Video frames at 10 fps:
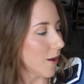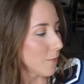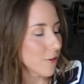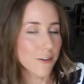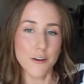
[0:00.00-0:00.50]

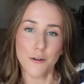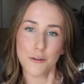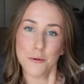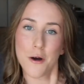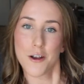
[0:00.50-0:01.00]
I'm just gonna go
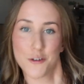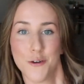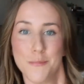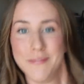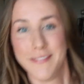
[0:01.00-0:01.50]
to the
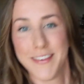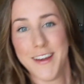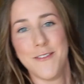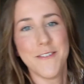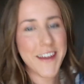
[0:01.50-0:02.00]
washroom, see
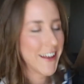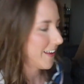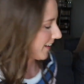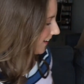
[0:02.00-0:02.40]
if you eat it.